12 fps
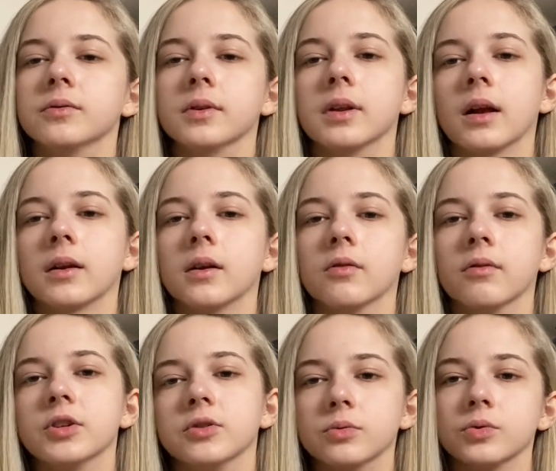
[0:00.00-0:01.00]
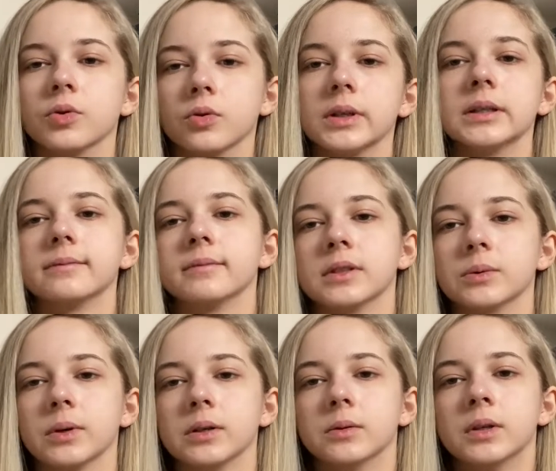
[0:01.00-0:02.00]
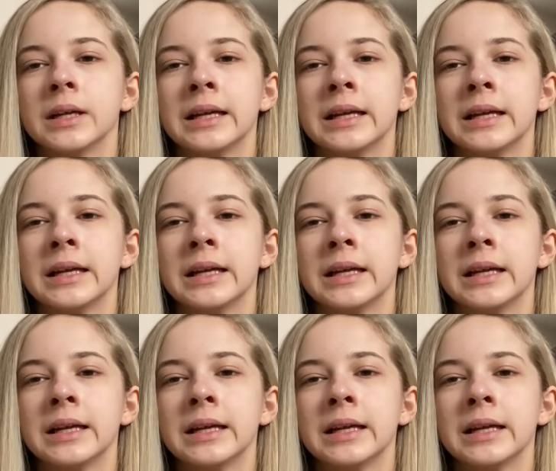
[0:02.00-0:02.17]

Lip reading: like original story as well,